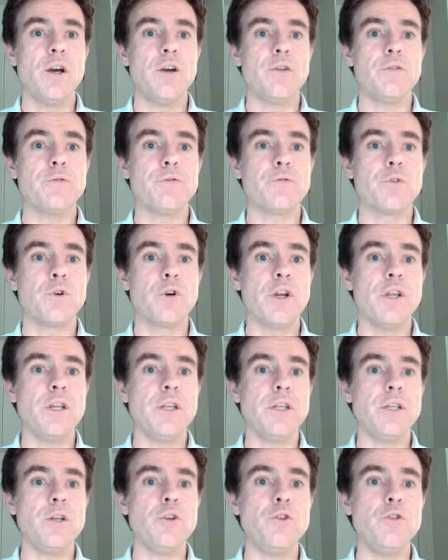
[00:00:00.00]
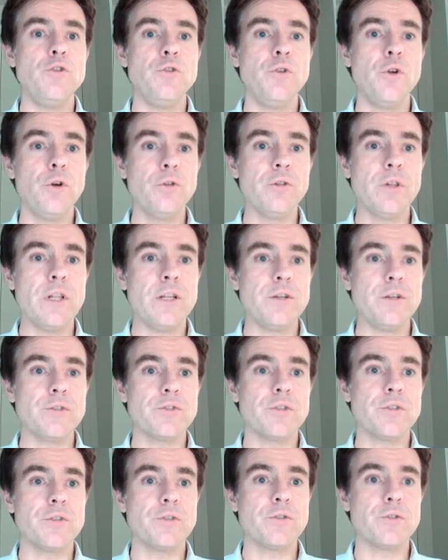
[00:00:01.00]
for a non-linear
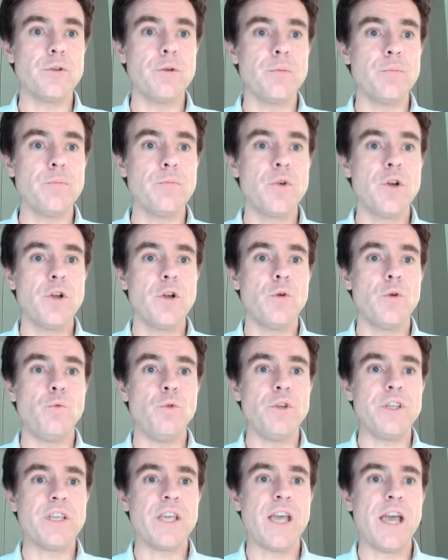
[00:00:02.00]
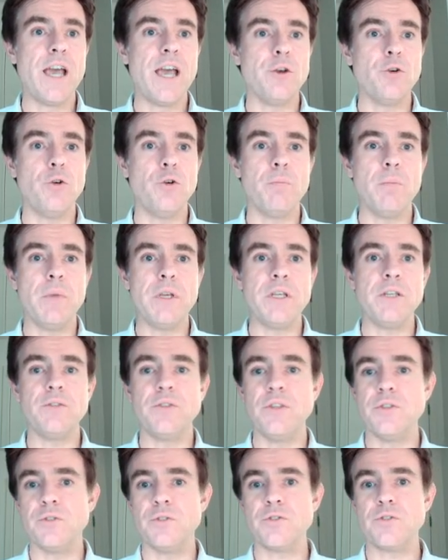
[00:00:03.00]
system, we cannot make
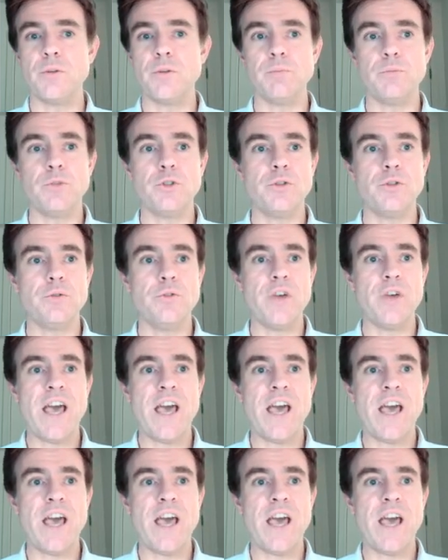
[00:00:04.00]
this assumption that